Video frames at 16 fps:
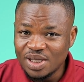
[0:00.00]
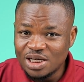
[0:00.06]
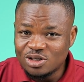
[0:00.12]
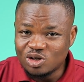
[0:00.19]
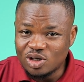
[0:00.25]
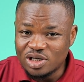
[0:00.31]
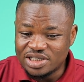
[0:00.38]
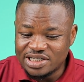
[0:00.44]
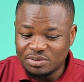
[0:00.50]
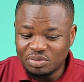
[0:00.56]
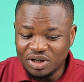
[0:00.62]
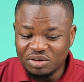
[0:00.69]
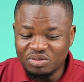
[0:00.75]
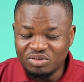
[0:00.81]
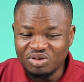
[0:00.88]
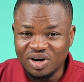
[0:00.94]
So you
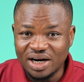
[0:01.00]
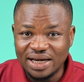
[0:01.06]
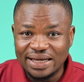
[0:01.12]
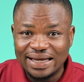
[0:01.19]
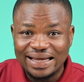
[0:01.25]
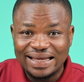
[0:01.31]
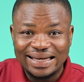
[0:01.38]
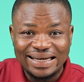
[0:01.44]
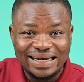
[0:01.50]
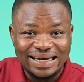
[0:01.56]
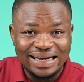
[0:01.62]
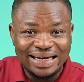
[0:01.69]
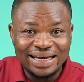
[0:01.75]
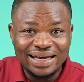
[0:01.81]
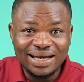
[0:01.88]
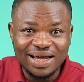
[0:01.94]
simply bring
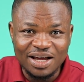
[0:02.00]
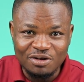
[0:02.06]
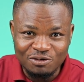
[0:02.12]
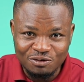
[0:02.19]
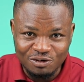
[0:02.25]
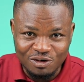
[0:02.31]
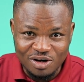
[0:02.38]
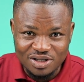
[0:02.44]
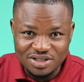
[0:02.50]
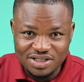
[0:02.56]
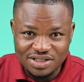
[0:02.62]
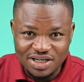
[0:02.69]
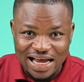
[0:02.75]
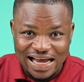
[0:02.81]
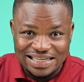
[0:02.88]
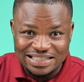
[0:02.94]
in
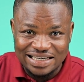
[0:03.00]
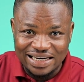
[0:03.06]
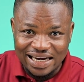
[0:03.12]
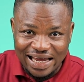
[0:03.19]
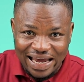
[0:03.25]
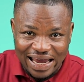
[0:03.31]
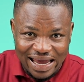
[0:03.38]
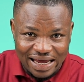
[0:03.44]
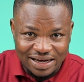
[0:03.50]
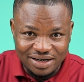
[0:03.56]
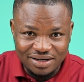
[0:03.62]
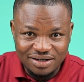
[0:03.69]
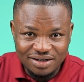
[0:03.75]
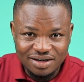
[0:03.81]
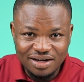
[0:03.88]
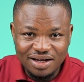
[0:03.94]
front as in
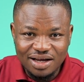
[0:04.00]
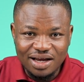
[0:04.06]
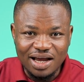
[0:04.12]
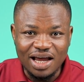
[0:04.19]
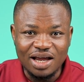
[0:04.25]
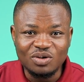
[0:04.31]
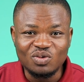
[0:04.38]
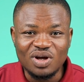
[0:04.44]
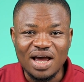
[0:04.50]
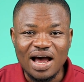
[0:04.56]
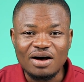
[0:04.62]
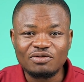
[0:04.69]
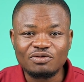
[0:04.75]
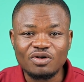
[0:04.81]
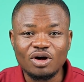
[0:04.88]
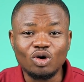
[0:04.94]
n, and we
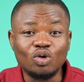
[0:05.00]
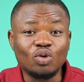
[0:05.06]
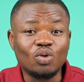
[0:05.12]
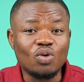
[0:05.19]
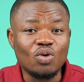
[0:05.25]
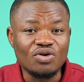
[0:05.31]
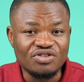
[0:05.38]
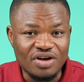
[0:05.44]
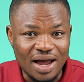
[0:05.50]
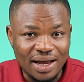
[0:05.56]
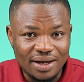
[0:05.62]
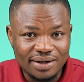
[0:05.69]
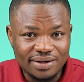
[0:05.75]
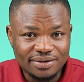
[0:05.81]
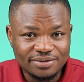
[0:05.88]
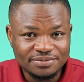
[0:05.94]
have nkonya,
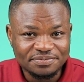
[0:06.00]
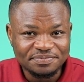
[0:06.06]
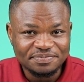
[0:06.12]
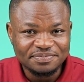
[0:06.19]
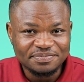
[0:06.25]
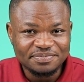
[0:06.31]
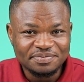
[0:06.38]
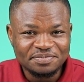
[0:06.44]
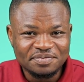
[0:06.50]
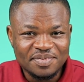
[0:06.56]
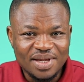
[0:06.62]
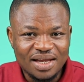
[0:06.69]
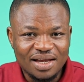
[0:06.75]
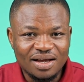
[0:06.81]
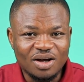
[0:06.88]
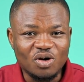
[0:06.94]

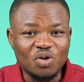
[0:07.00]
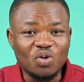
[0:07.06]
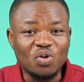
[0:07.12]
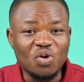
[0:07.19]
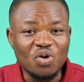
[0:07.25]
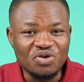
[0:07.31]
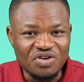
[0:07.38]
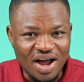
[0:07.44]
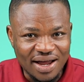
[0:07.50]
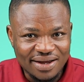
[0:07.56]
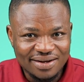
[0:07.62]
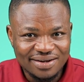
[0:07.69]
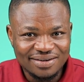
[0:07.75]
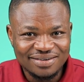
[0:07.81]
nkonya,